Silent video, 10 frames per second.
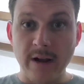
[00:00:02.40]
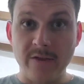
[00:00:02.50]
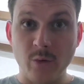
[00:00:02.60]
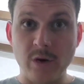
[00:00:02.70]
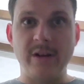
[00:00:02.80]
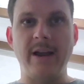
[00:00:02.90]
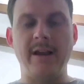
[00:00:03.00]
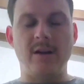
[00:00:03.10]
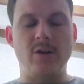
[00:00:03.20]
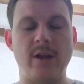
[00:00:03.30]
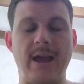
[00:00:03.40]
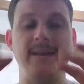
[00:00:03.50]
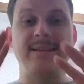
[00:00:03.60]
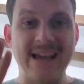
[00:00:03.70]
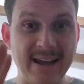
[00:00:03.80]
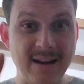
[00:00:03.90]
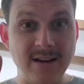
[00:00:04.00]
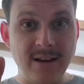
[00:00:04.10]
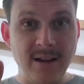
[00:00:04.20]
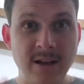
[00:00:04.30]
All right, so we're taking a look at
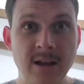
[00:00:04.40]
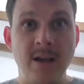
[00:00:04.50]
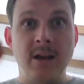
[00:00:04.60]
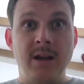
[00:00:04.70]
10